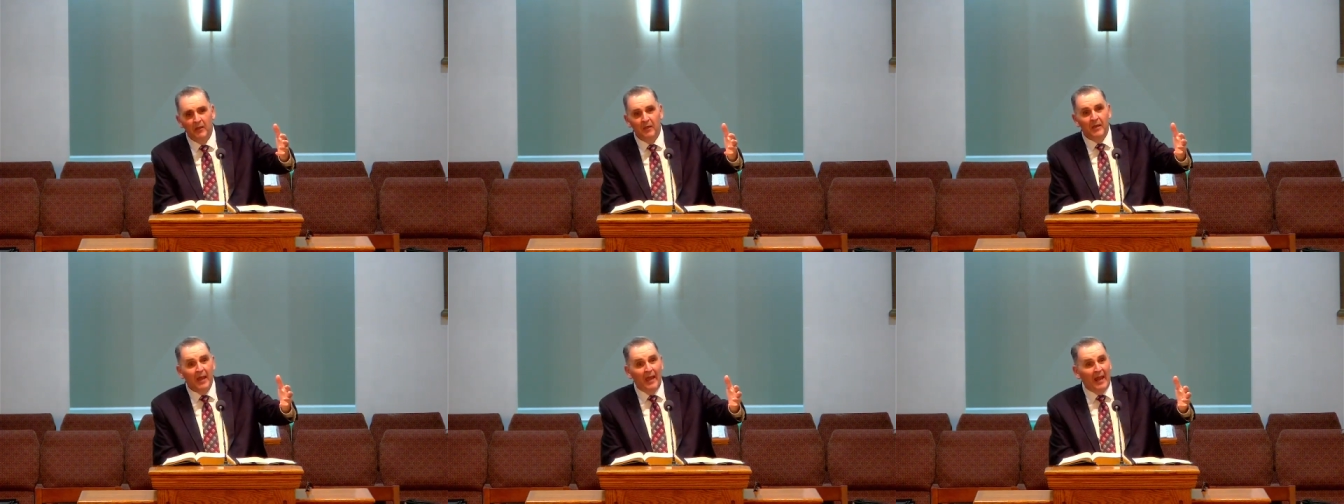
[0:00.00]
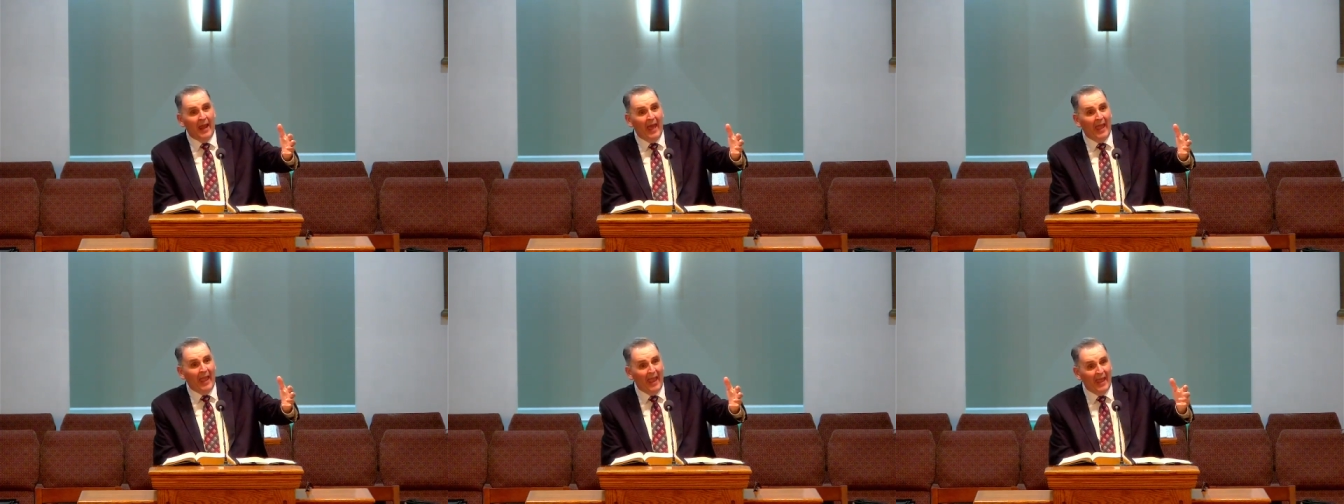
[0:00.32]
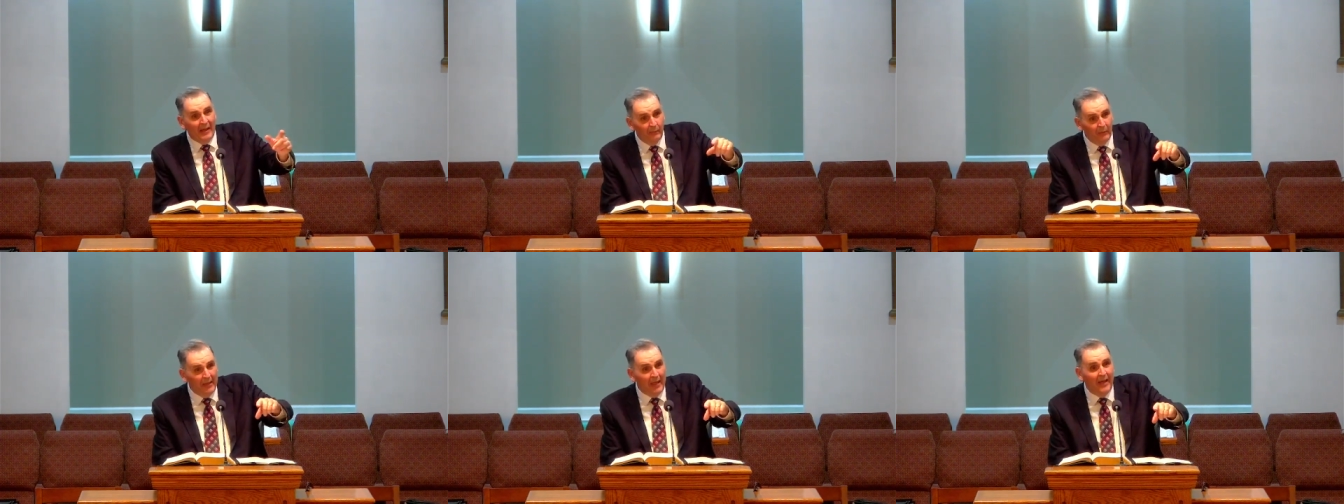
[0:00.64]
And I,
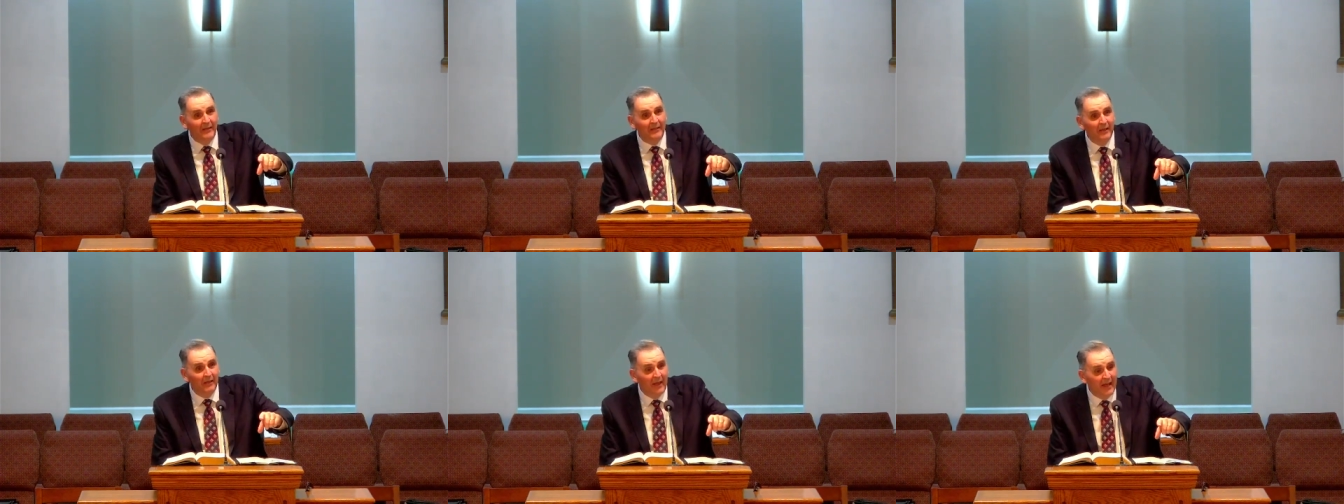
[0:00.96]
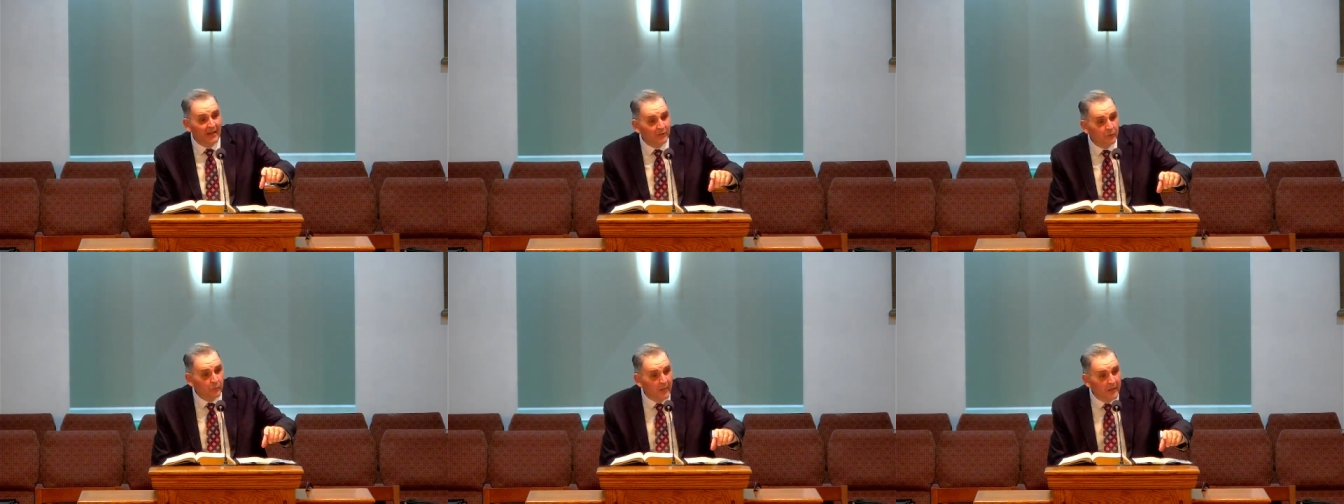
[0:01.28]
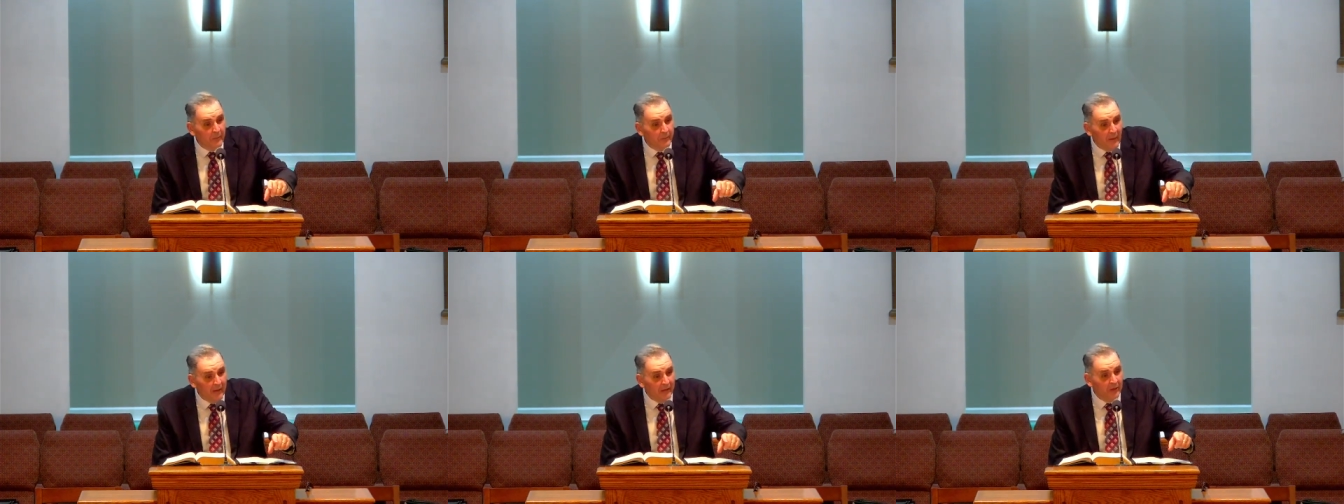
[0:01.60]
we ended last week
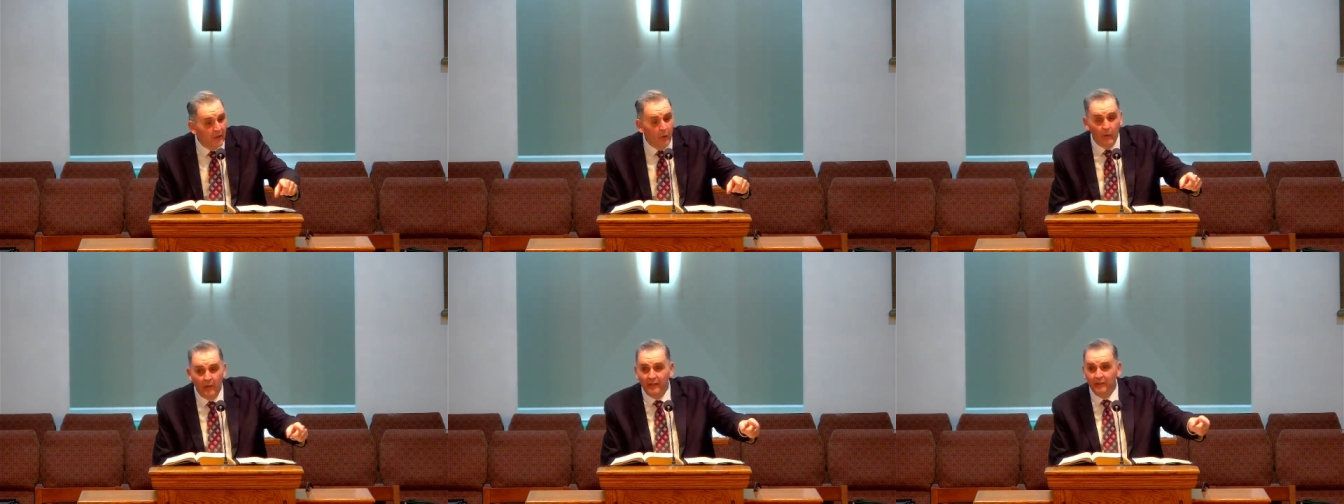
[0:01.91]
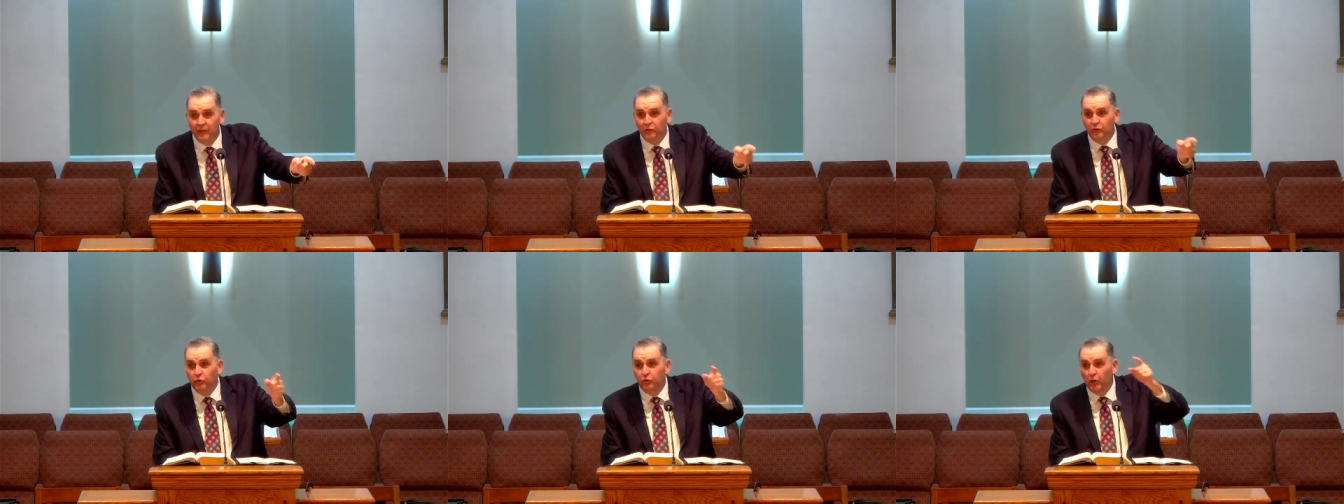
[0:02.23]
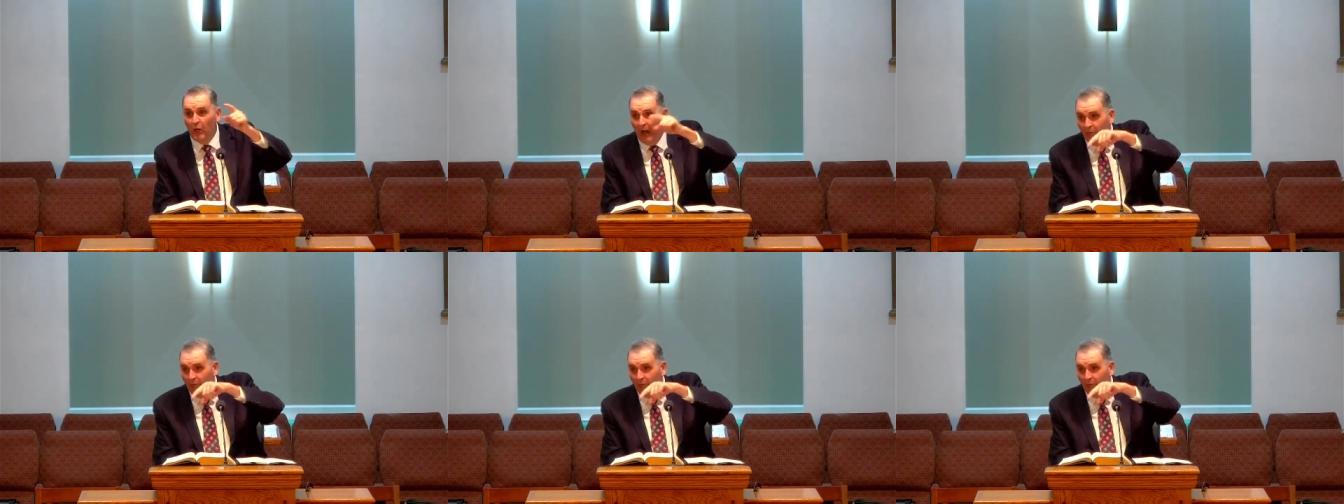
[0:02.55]
by going to John,